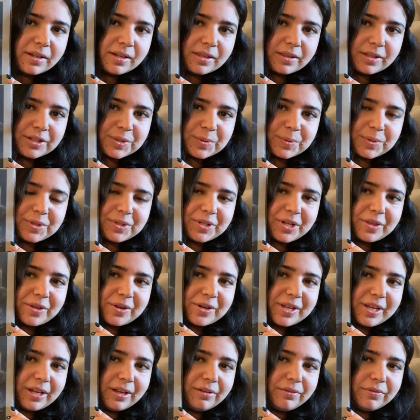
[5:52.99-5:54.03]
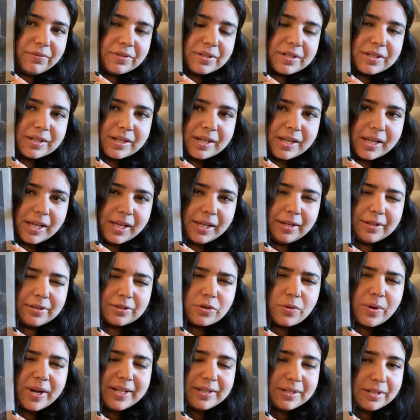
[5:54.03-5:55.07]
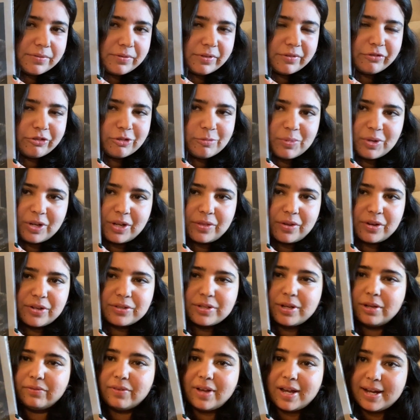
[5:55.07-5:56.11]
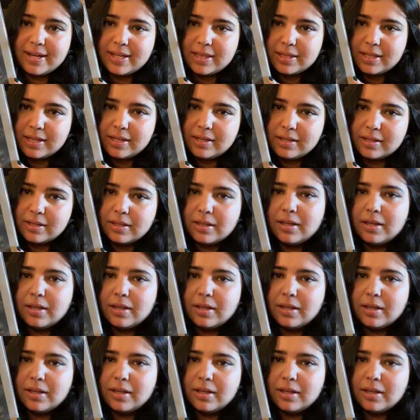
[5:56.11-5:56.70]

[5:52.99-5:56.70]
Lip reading: This was another gift, and it's quite different from their other stuff, I think.